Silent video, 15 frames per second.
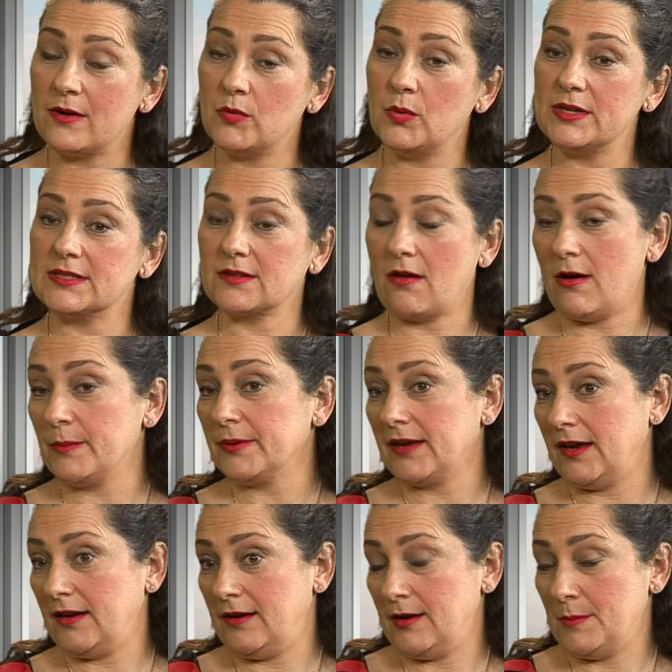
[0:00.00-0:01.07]
what's
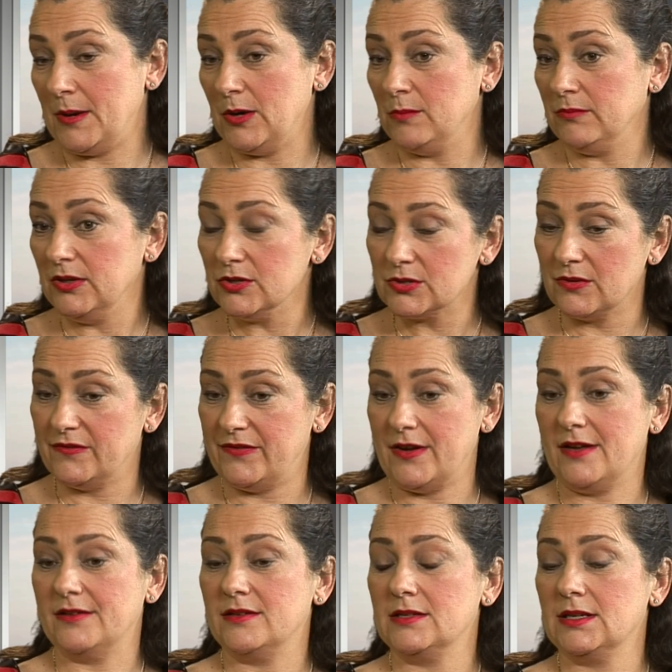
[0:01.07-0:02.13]
complicated about mutual
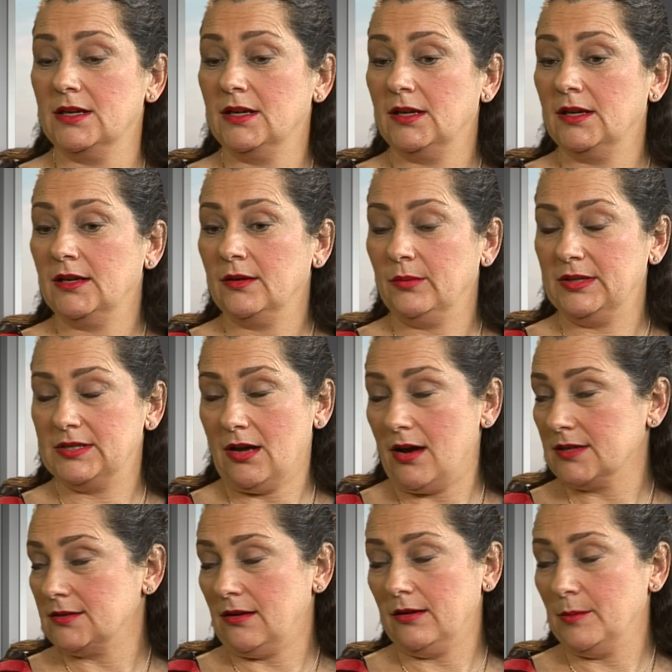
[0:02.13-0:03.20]
funds, we
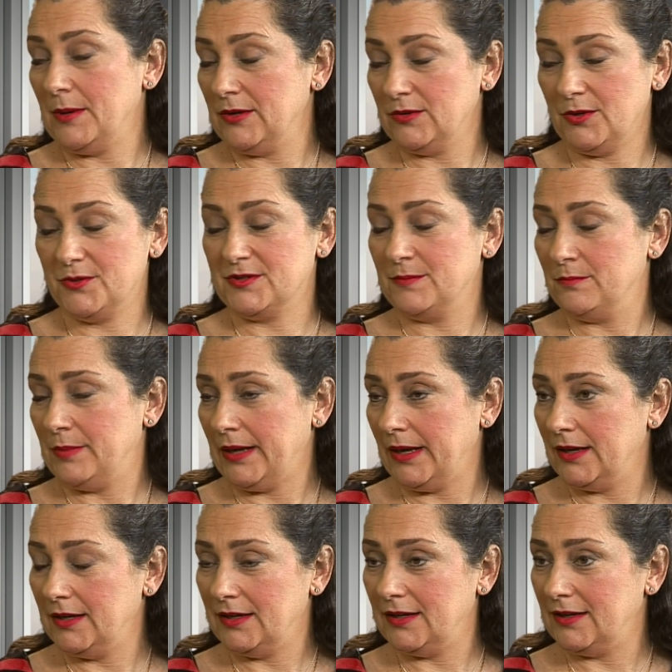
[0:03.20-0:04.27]
talked all about those
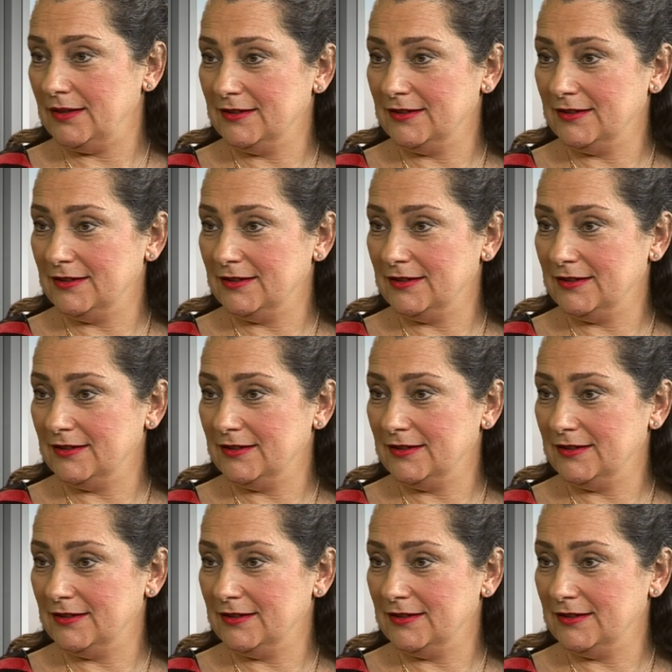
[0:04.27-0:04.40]
embedded